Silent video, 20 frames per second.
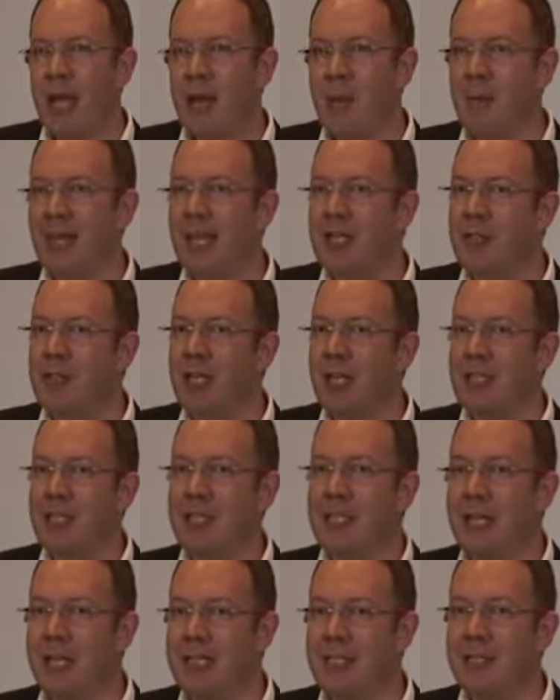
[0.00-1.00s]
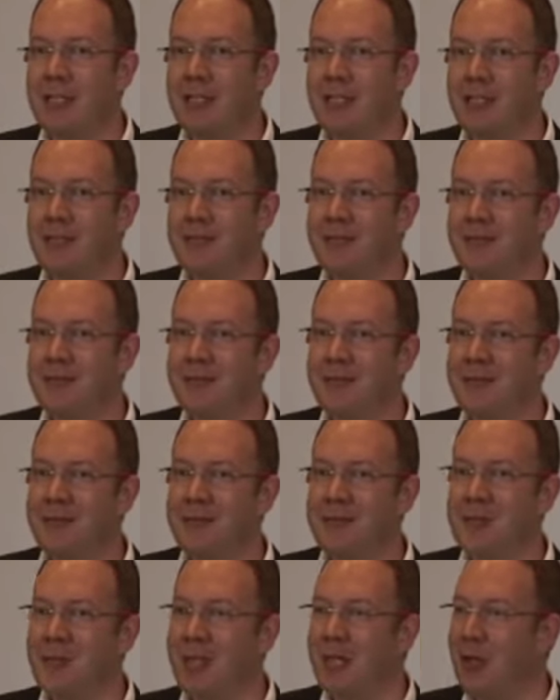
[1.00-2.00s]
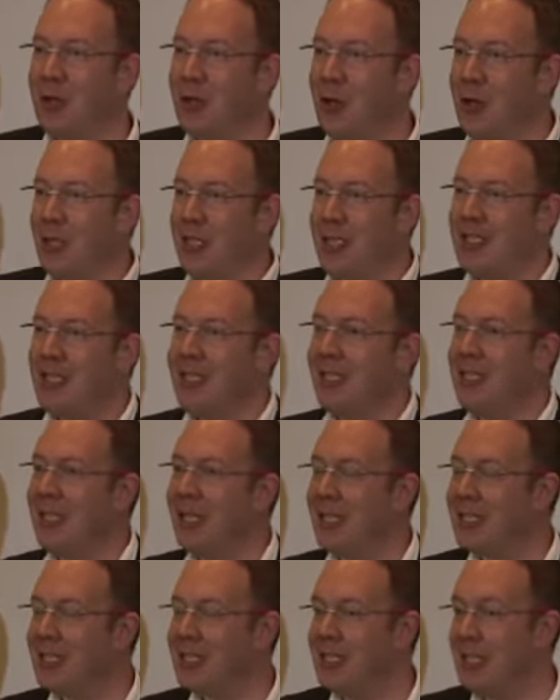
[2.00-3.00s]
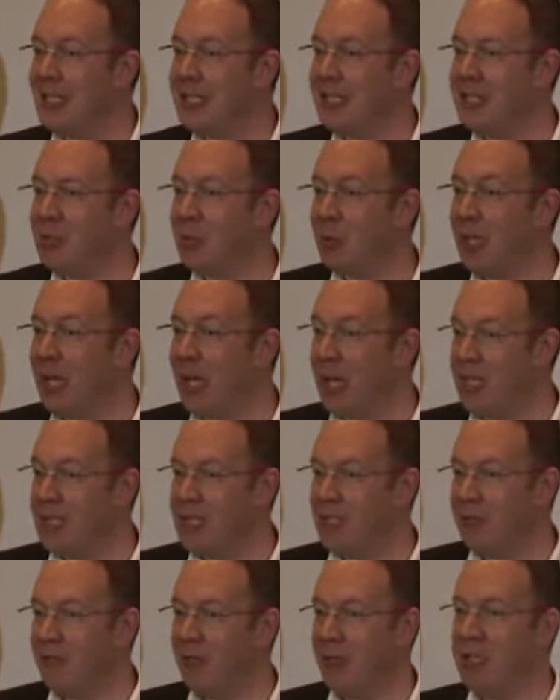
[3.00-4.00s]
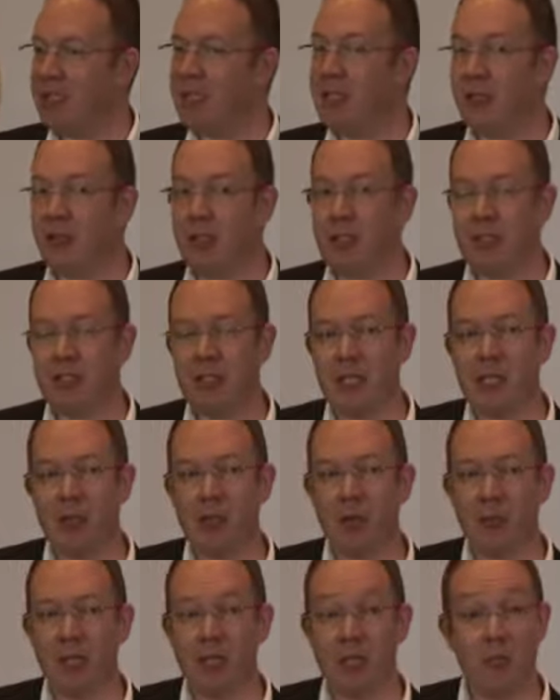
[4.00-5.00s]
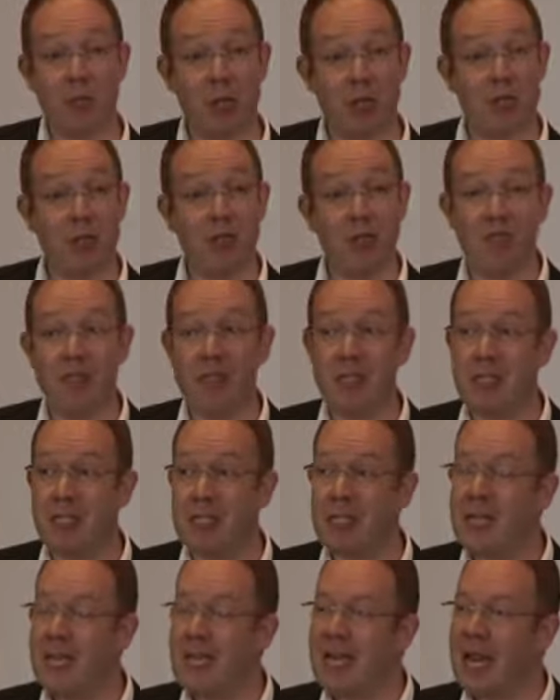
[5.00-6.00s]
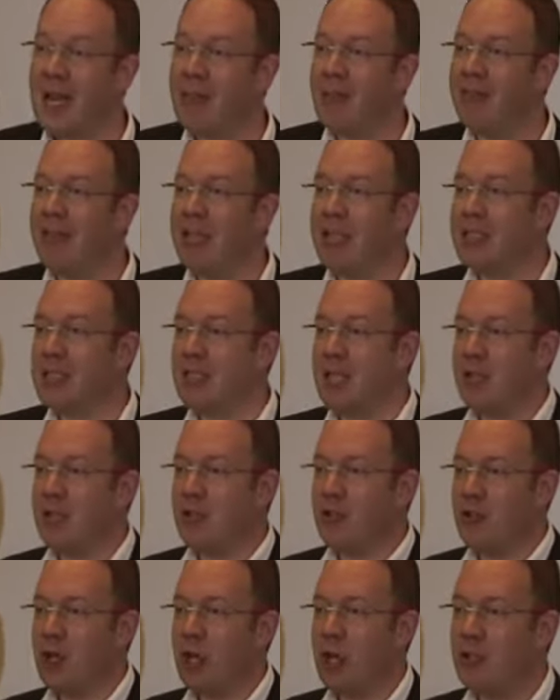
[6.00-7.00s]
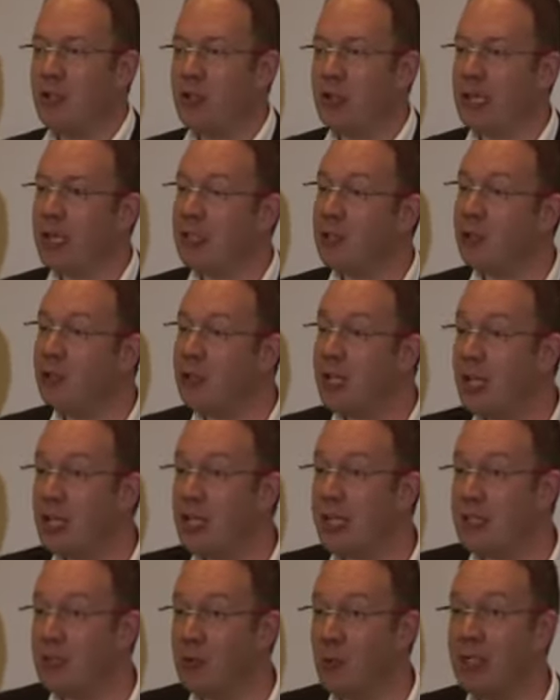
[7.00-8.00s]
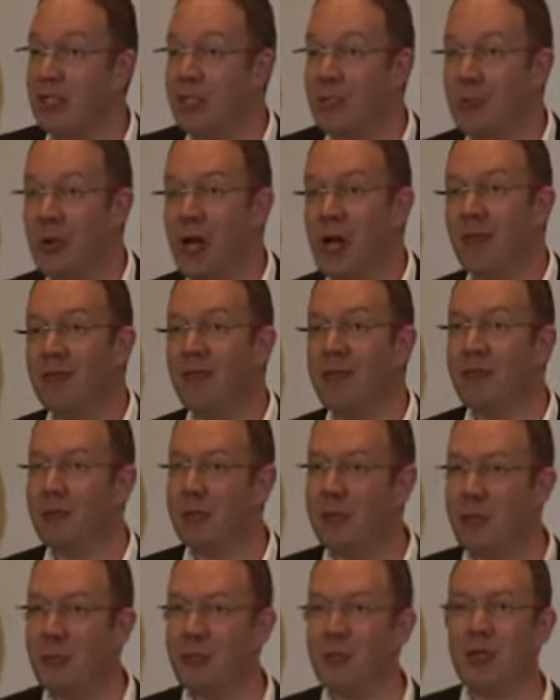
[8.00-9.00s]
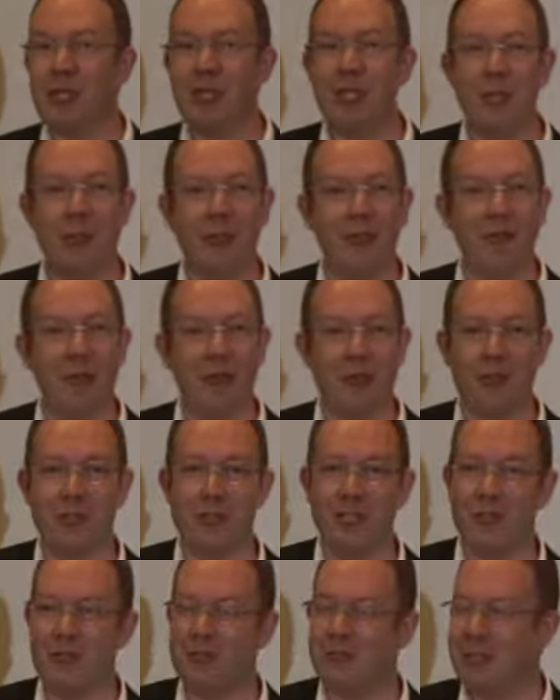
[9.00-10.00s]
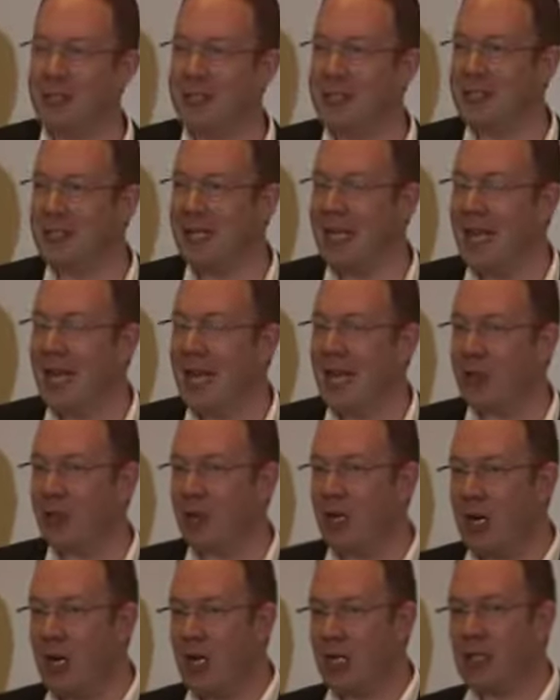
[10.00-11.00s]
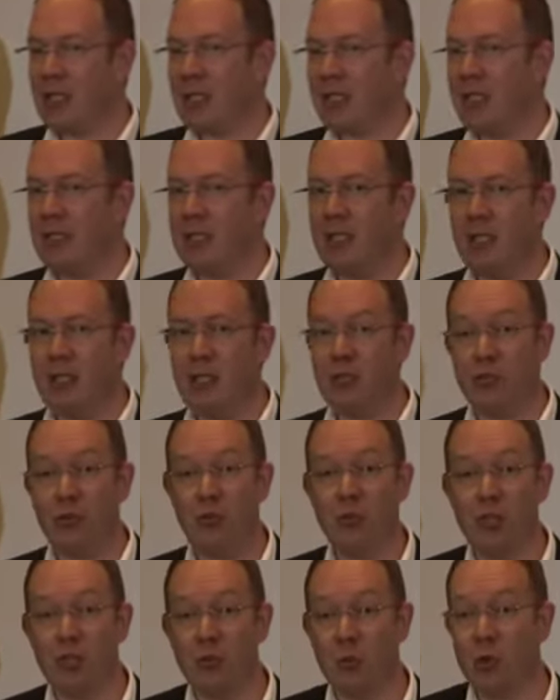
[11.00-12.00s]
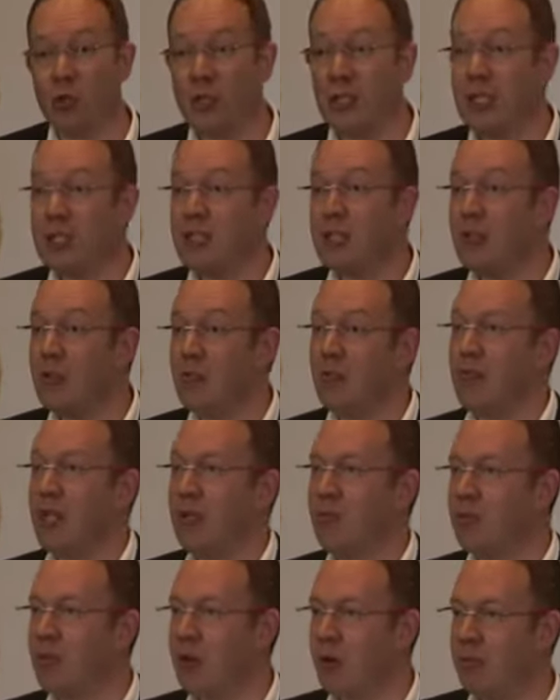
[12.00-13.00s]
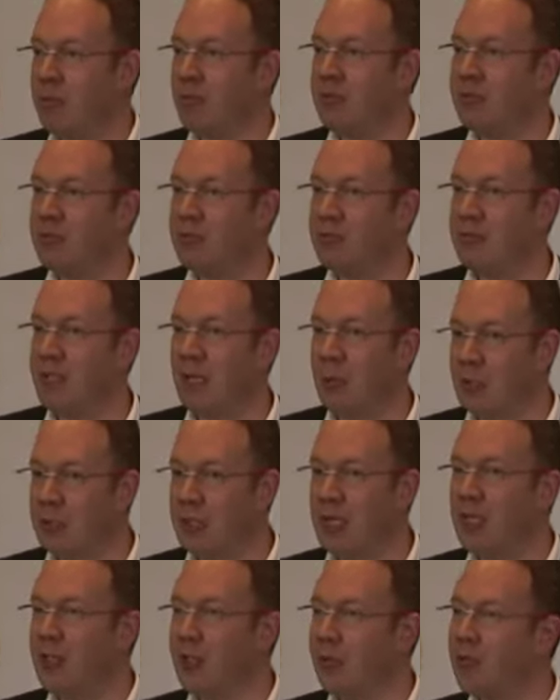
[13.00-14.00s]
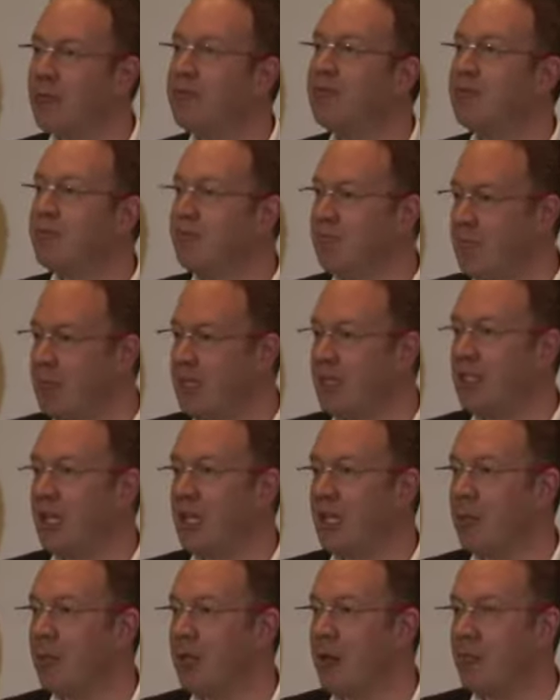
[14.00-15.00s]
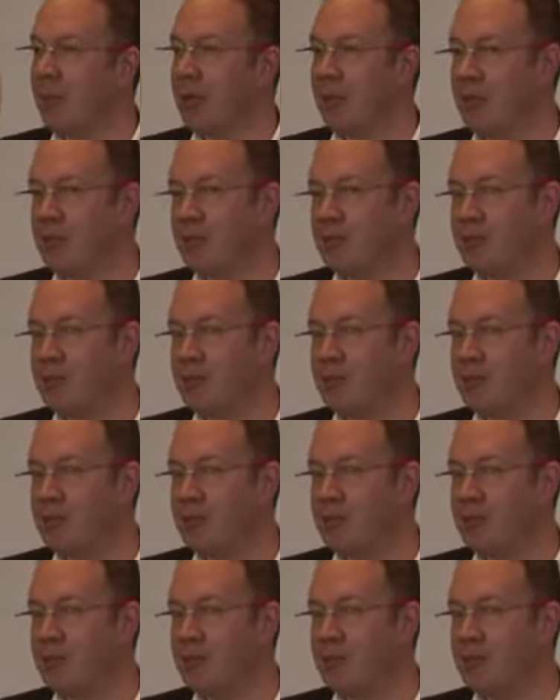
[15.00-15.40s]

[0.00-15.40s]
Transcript: But that was 1980s. Then early 1990s, we had a very serious economic depression in Finland, and things started changing. And today, in 2012, if you go to any university in Finland and you ask the students, what is your dream job? They will tell you, startup company.